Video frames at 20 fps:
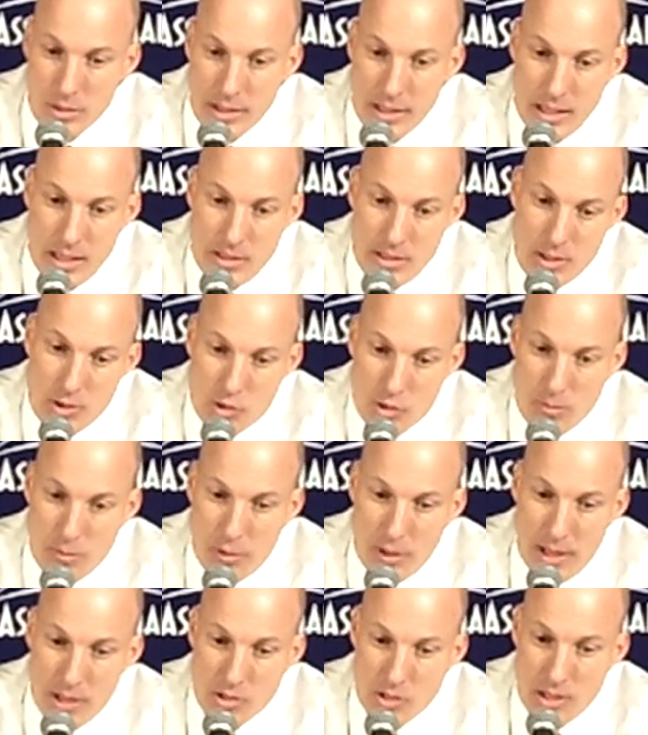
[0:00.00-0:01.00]
He did some
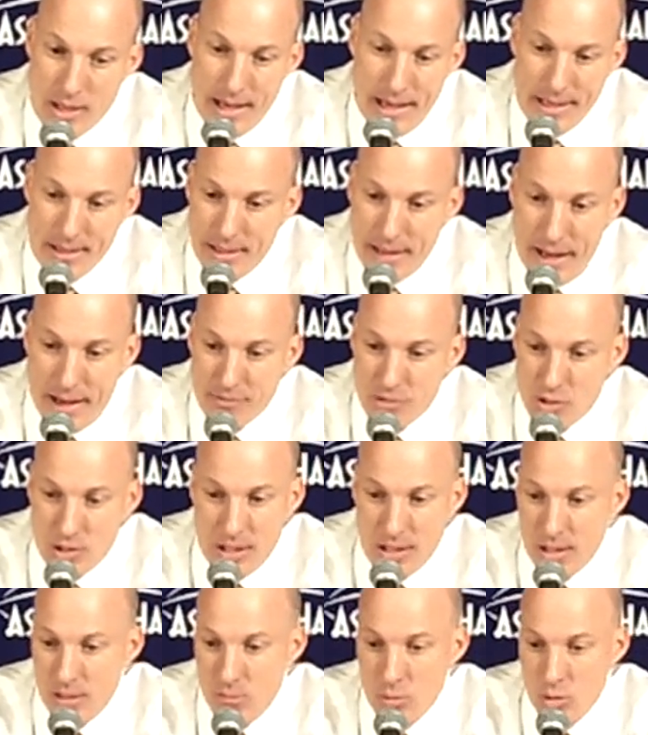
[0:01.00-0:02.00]
things tonight that I've
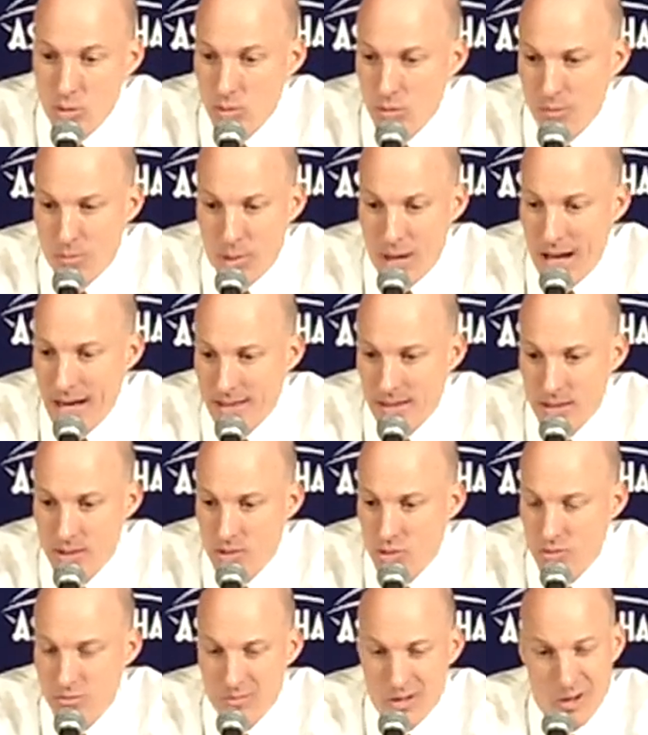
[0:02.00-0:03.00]
seen him do in
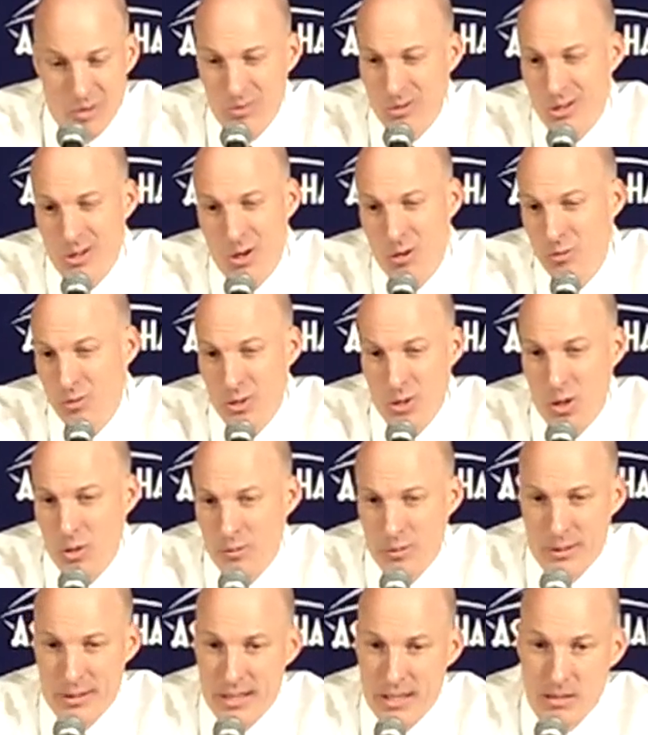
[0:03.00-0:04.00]
practice over and over and
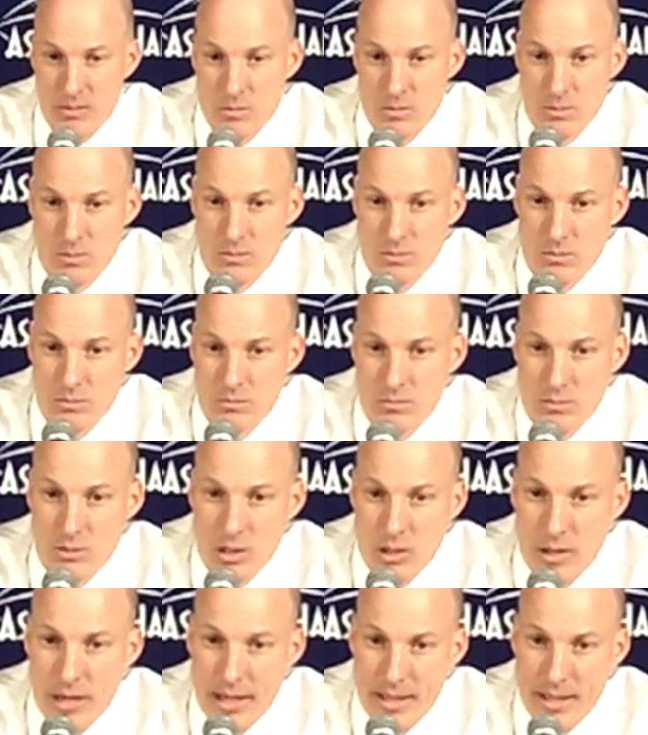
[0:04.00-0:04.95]
over again.